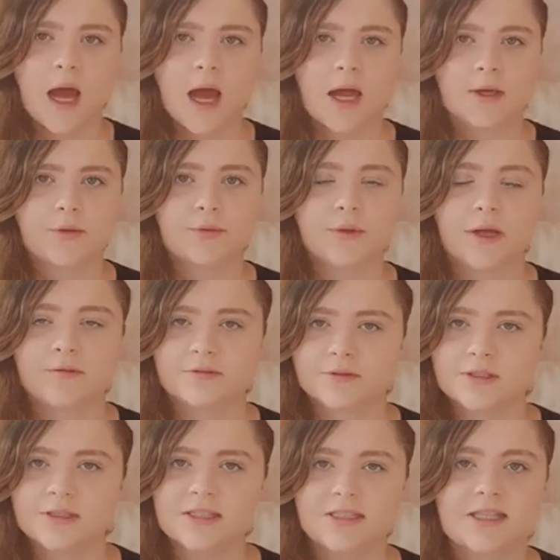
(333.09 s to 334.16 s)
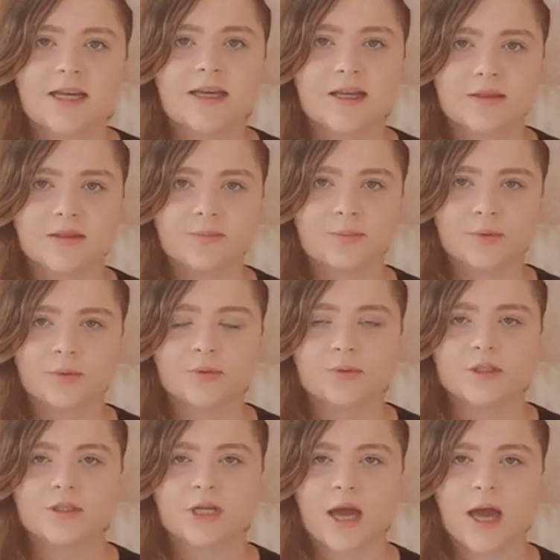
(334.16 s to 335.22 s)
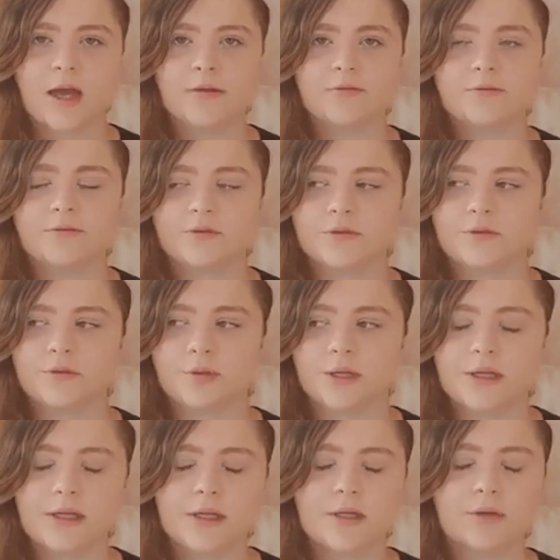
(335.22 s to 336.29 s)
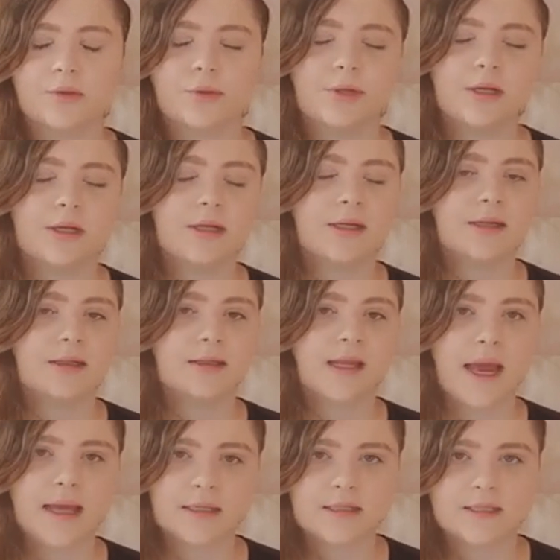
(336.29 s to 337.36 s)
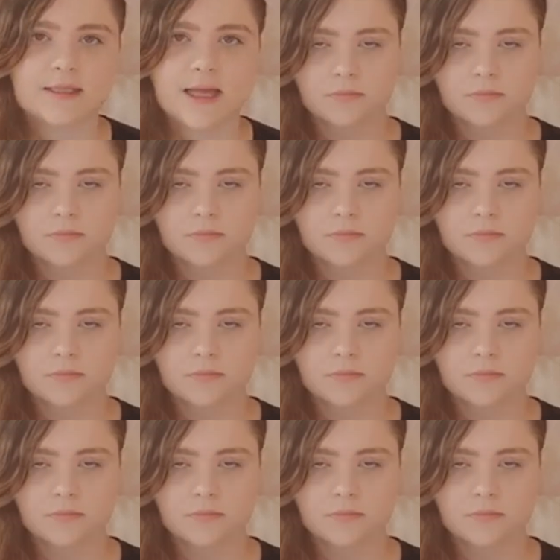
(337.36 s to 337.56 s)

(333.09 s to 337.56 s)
I've really taken the book which I've really liked.